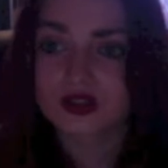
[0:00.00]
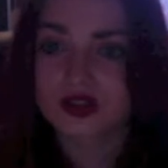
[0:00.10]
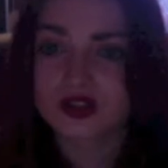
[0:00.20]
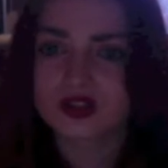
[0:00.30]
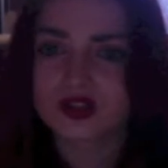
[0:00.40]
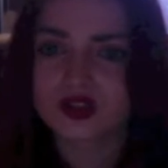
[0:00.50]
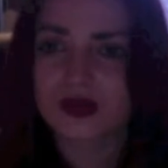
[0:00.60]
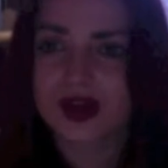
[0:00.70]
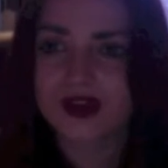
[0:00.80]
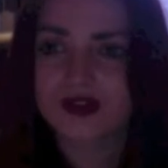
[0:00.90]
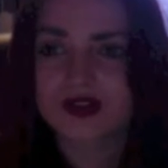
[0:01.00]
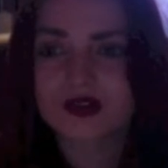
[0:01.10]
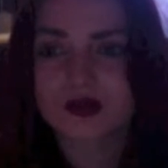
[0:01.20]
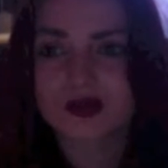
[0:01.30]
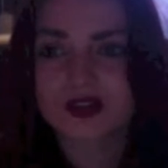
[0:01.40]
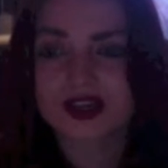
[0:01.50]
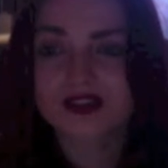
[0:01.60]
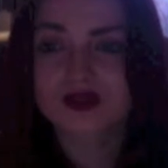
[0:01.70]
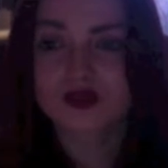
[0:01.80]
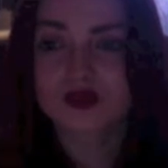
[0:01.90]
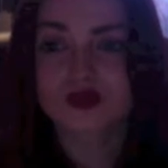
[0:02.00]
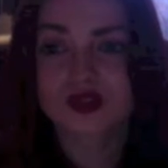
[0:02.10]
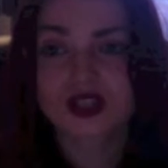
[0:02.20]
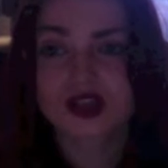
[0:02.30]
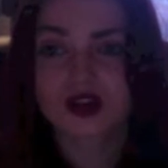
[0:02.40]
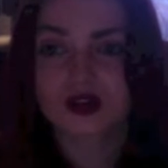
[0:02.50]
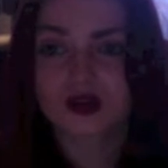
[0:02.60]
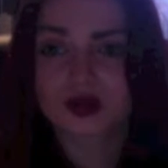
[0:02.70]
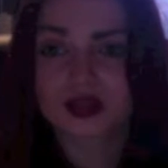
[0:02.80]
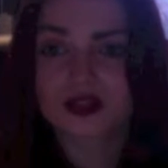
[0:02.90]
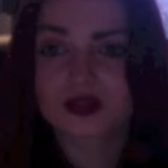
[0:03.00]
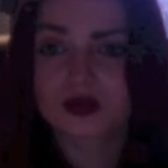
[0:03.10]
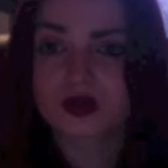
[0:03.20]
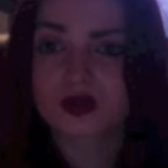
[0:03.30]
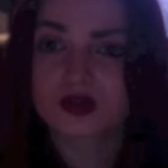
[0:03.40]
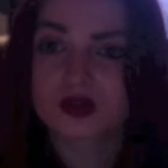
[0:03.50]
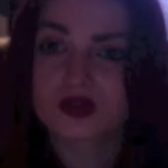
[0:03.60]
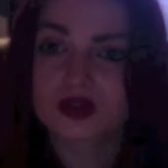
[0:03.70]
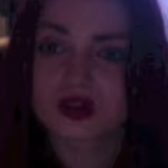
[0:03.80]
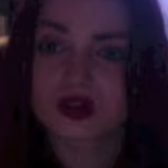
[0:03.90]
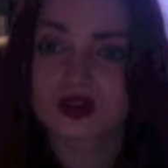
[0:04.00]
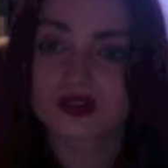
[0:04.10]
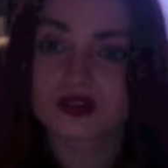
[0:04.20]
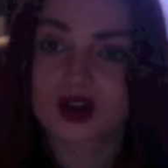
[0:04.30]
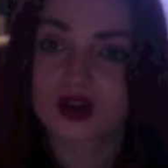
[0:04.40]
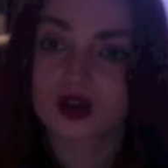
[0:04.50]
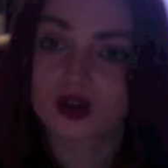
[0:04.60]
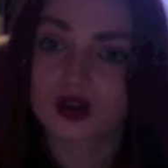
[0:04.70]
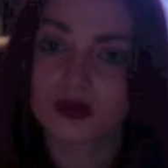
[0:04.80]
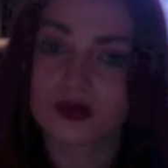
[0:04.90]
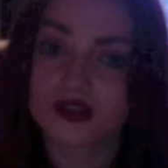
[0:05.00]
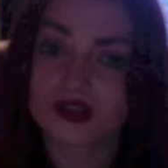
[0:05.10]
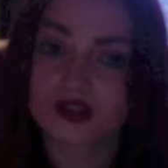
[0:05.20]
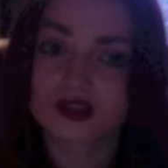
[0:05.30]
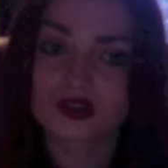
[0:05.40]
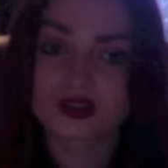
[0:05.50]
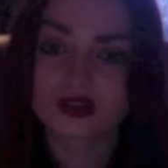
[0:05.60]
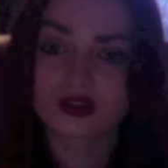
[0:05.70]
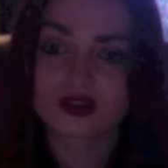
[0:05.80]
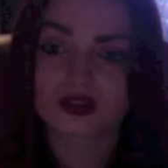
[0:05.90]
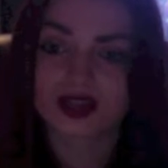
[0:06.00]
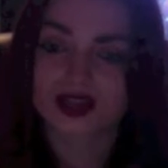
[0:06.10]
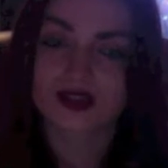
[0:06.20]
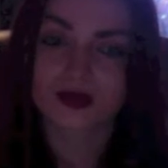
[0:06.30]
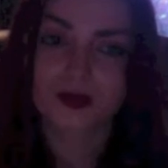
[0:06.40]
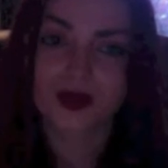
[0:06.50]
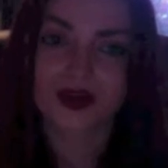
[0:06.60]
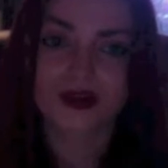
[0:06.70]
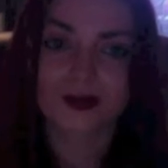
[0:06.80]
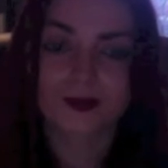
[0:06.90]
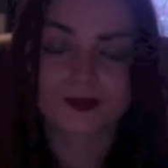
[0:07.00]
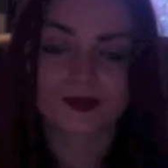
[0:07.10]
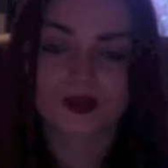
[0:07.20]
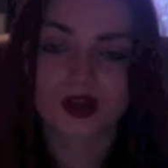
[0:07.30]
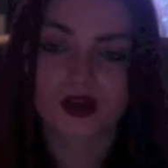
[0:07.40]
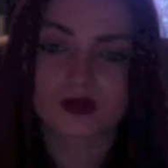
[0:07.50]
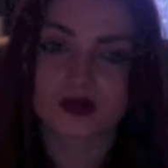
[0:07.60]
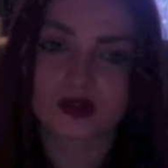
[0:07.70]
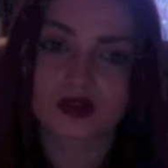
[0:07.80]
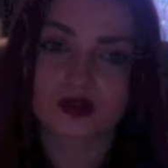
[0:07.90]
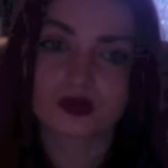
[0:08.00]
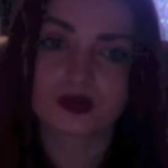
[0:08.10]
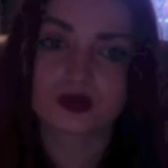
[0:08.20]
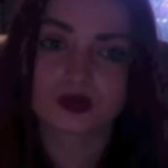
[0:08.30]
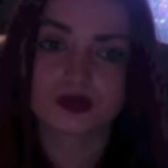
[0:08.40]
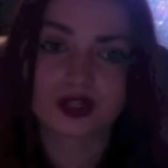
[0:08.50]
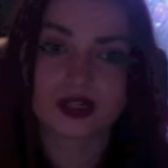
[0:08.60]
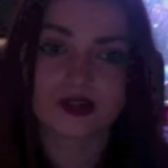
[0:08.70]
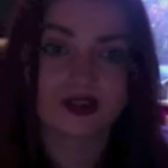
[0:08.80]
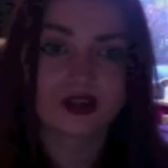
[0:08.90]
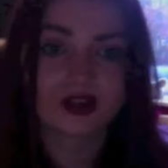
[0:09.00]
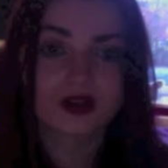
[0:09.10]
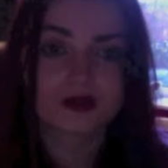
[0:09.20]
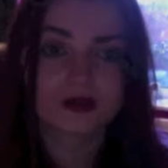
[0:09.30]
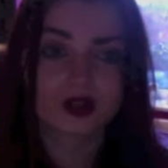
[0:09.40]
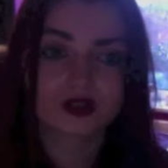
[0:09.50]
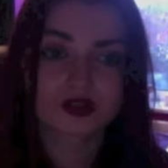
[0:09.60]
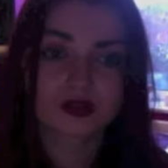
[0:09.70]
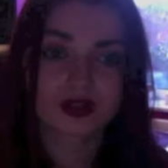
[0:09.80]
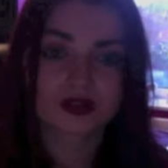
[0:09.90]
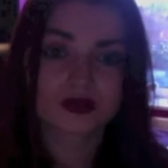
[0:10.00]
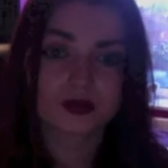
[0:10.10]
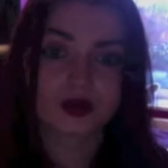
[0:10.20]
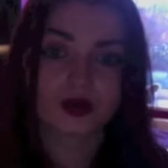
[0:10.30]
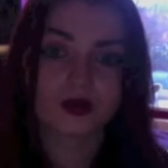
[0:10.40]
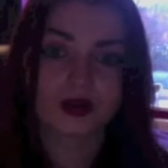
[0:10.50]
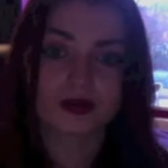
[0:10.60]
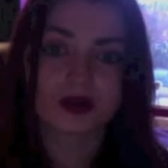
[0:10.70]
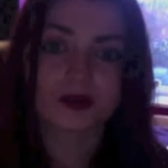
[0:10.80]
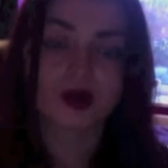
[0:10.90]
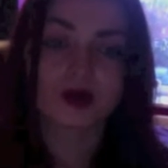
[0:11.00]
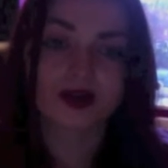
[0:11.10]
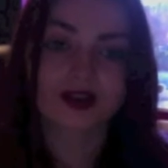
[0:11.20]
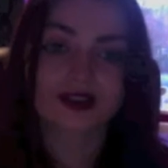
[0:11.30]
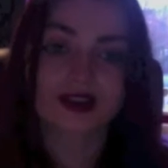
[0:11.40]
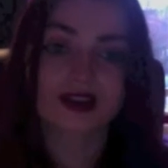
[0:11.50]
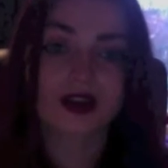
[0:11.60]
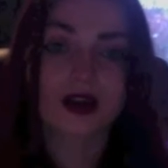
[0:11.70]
In some areas the blue text was really hard to read, so we could have used a darker colour or positioned the text a bit better. So I know I really make sure that's important when I make my own magazine.